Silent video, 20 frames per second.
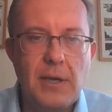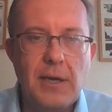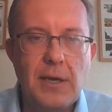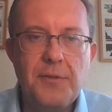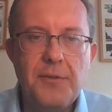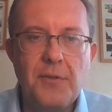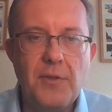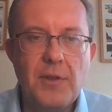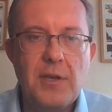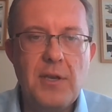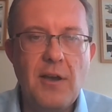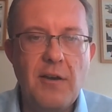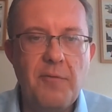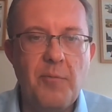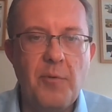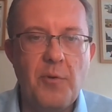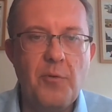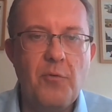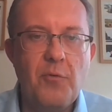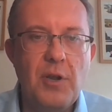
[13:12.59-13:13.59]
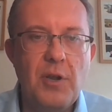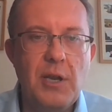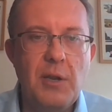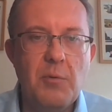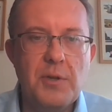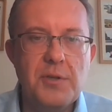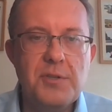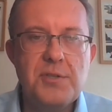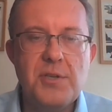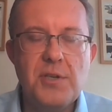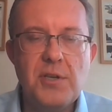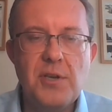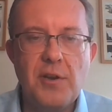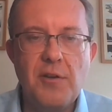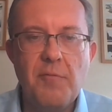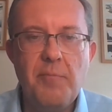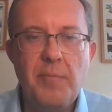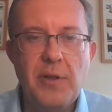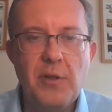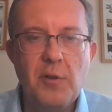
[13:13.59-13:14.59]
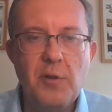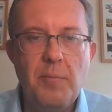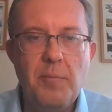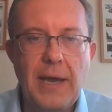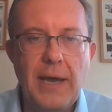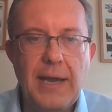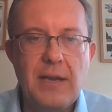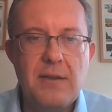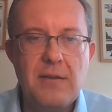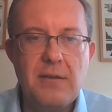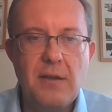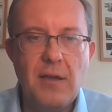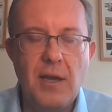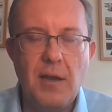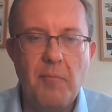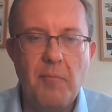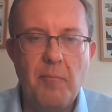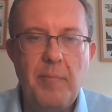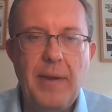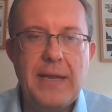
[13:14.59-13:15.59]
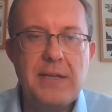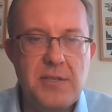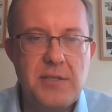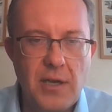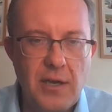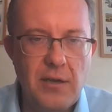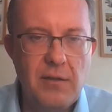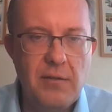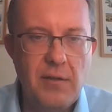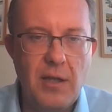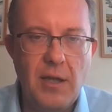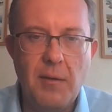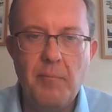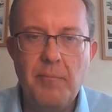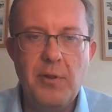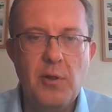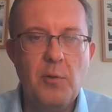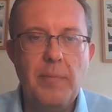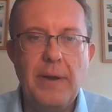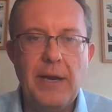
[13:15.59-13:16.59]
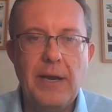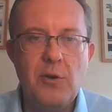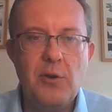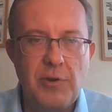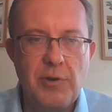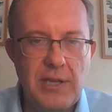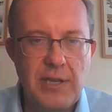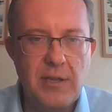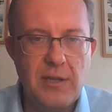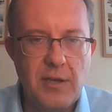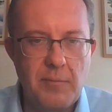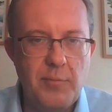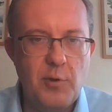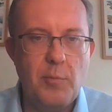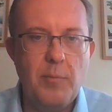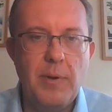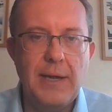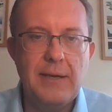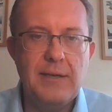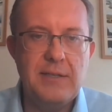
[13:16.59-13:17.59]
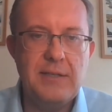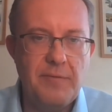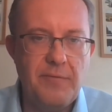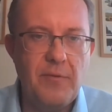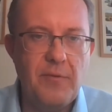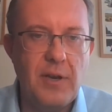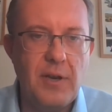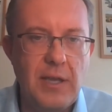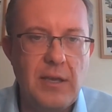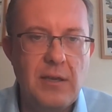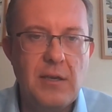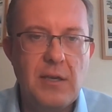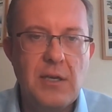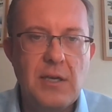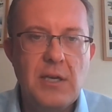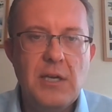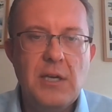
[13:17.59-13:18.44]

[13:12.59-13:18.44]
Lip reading: I think the government really wants to kind of build back better and build back greener, build back differently.